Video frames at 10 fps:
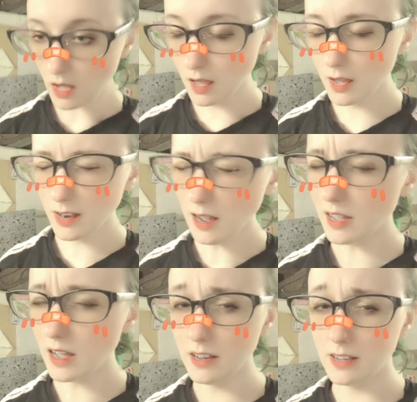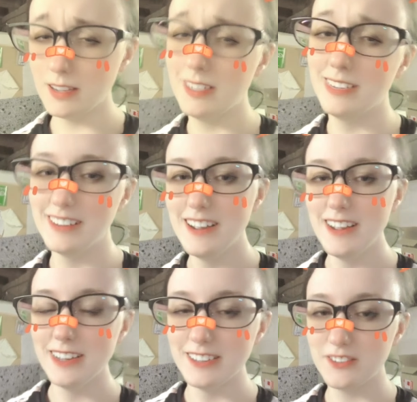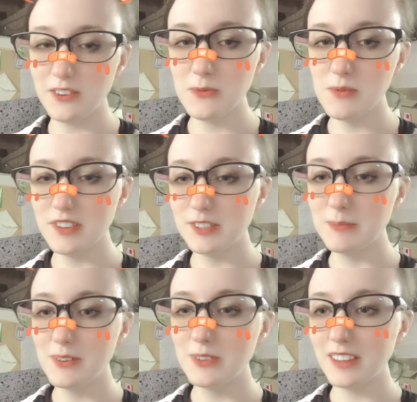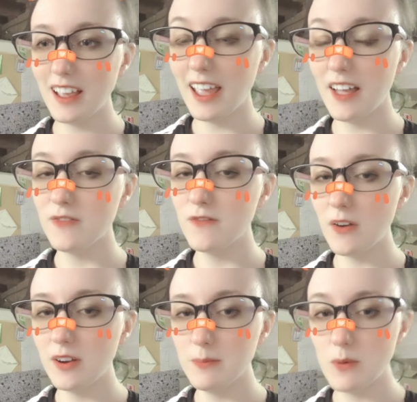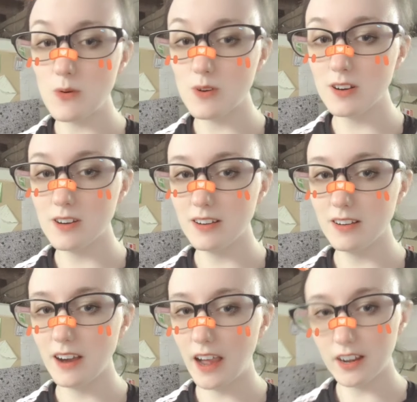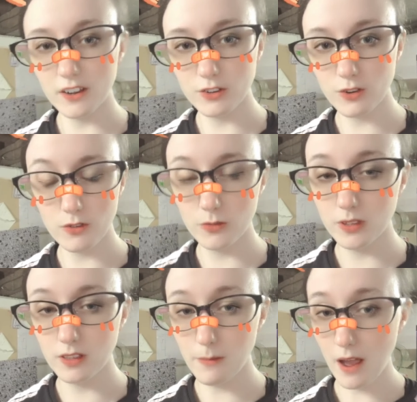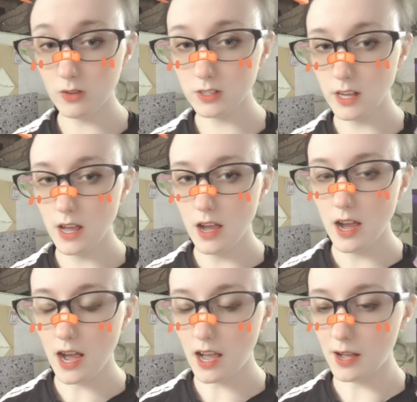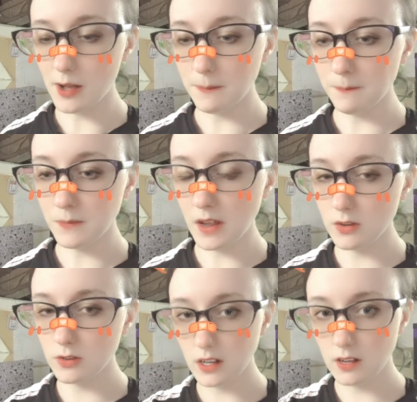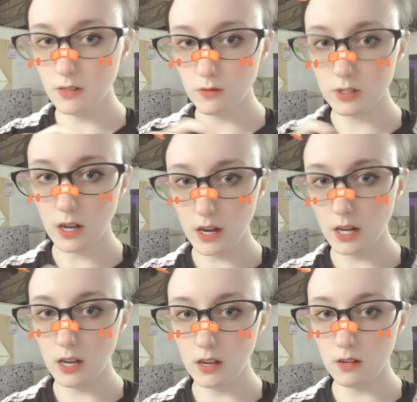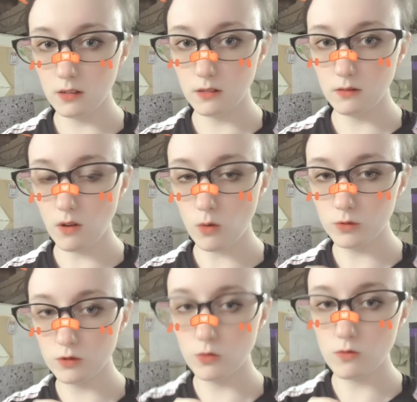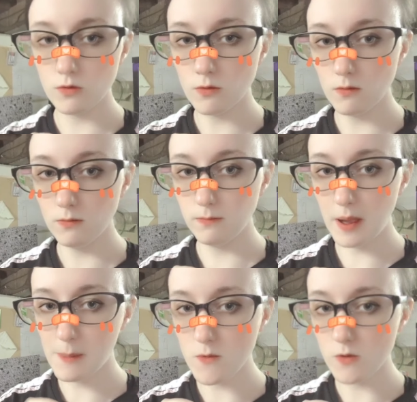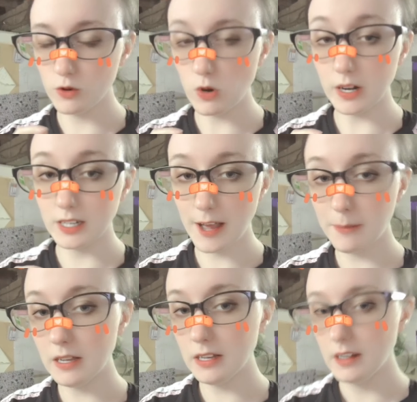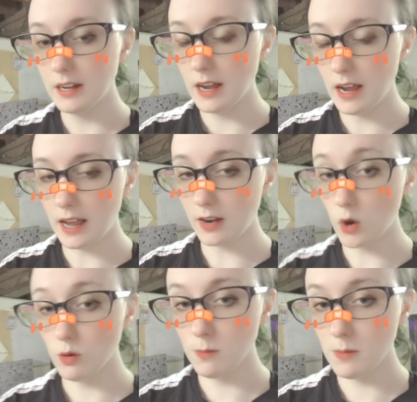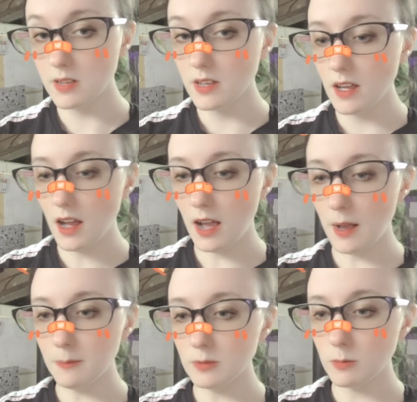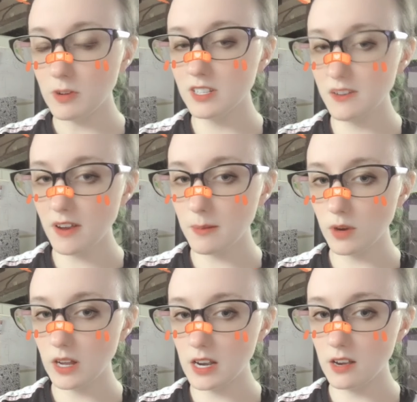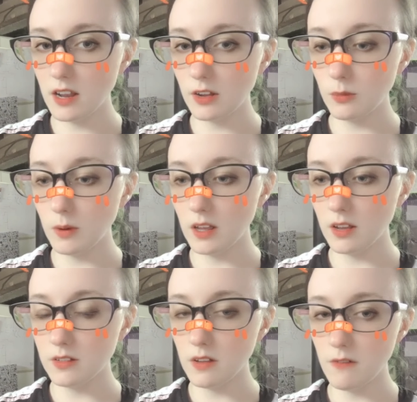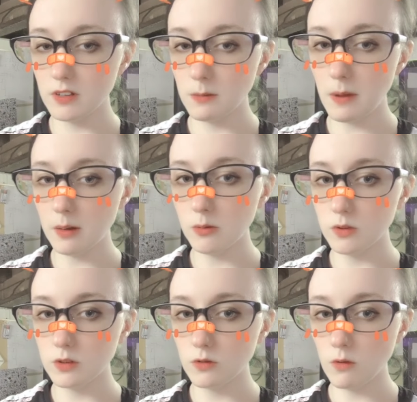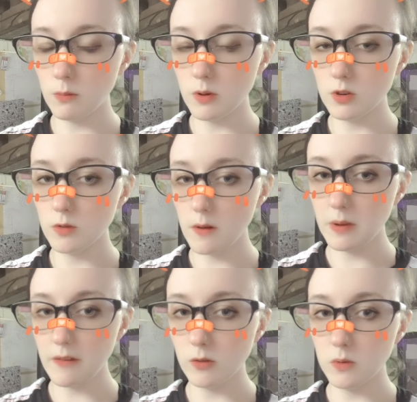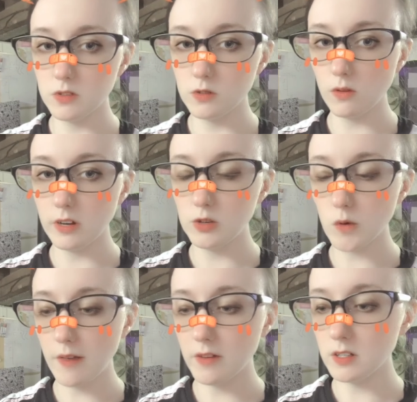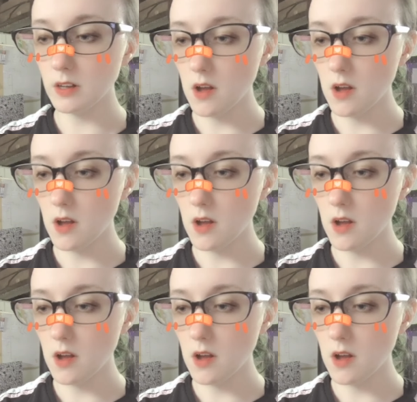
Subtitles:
And I kind of struggle with this because I have very poor hand control with the mouse. I use like a little tiny old school bamboo drawing tablet at home. So I'm going to see if I can bring it in next week and see if it's compatible with the school computers without me having to install any drivers.